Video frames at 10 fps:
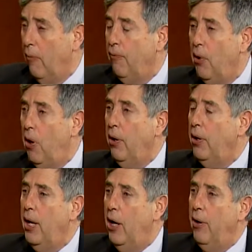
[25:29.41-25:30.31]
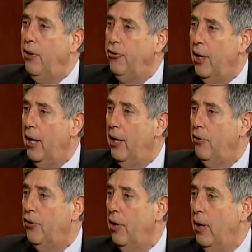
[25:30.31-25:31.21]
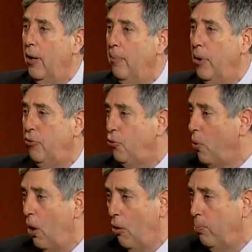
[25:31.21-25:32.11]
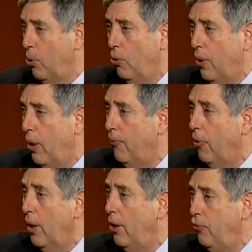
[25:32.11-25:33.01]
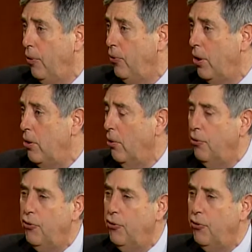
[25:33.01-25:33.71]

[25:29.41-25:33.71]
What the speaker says: Florida now has had a strong program for the last 15 years.